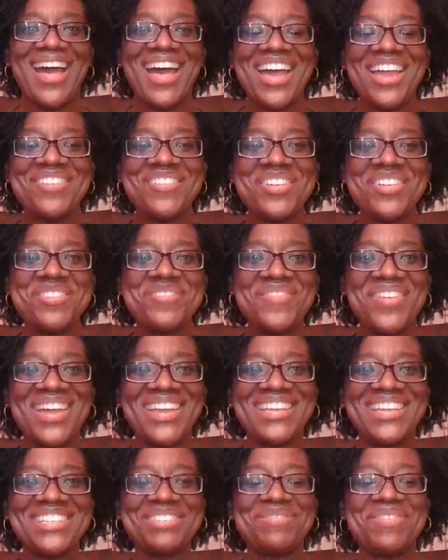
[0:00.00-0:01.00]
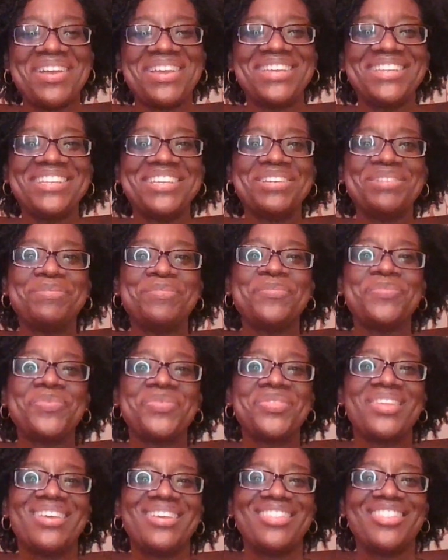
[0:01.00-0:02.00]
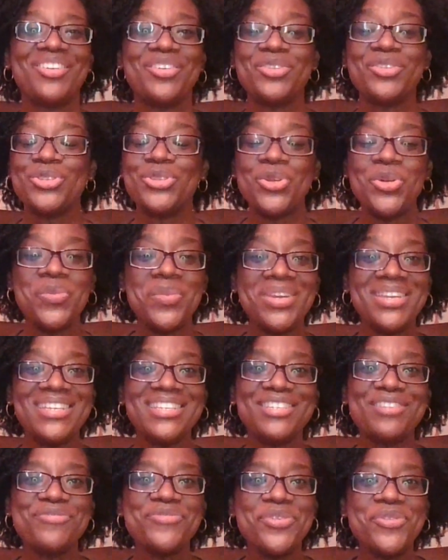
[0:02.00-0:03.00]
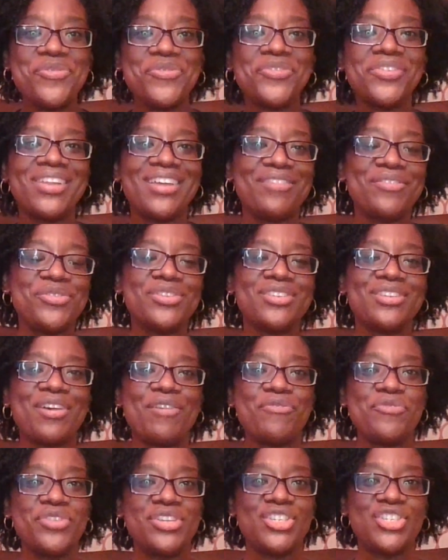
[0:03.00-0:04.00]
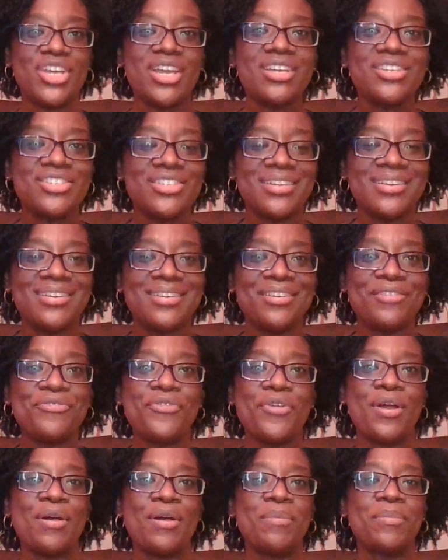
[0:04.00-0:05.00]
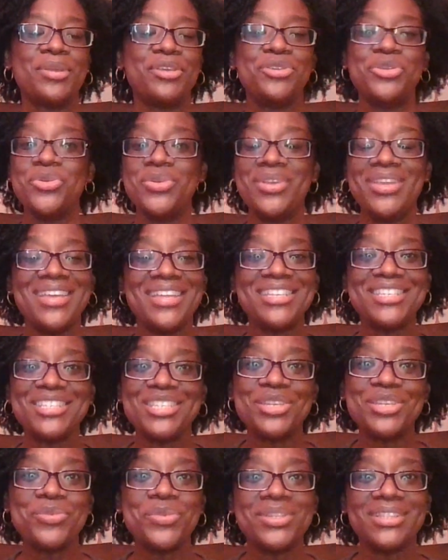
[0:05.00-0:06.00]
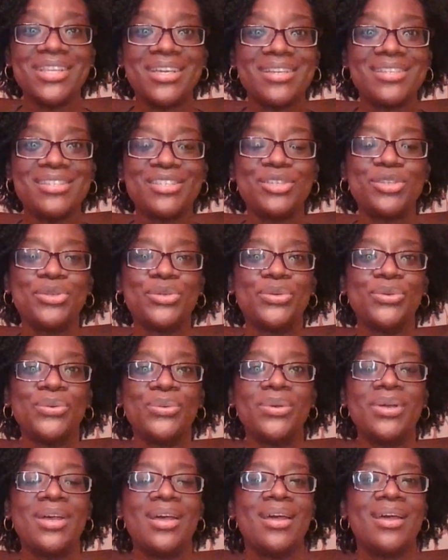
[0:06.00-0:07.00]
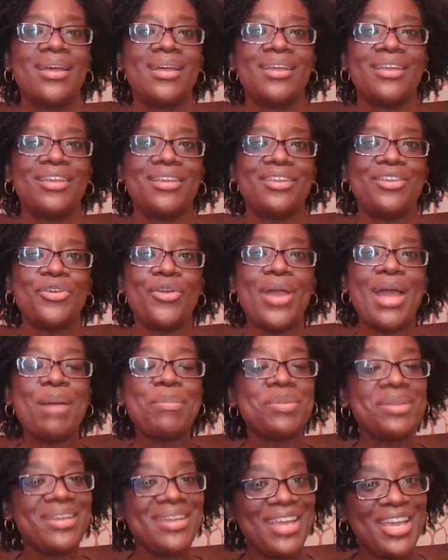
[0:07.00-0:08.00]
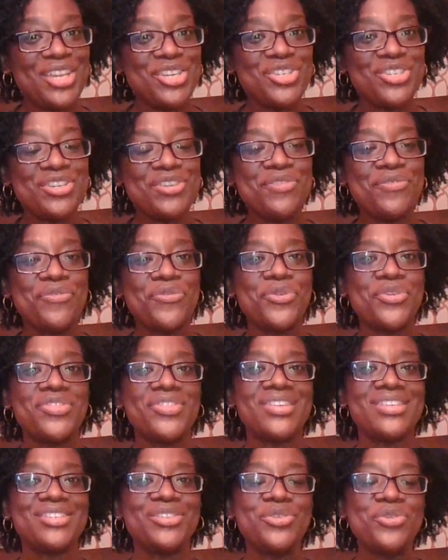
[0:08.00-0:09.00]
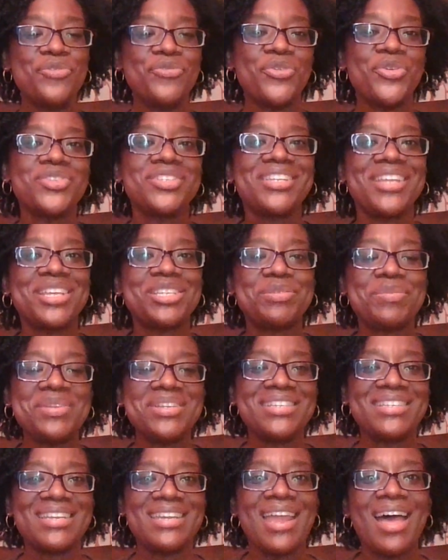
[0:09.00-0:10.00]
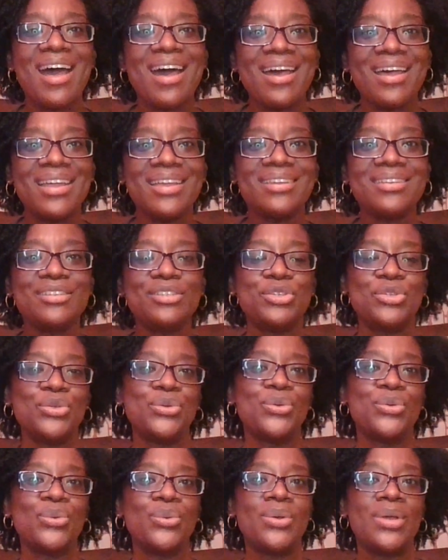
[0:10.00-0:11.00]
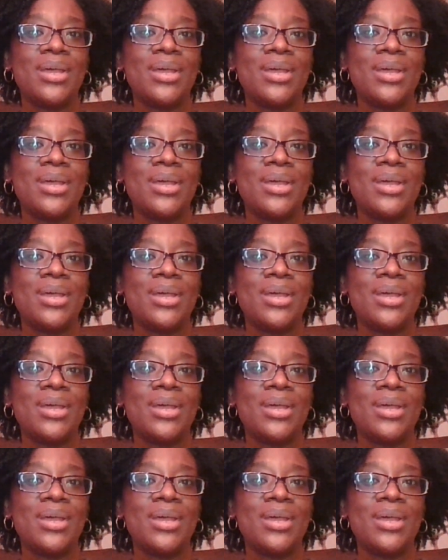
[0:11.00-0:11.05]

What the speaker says: Welcome back. It's Peggylynn. There are so many different flavors of rejection, from you can't sit with us to your application for this university has been denied to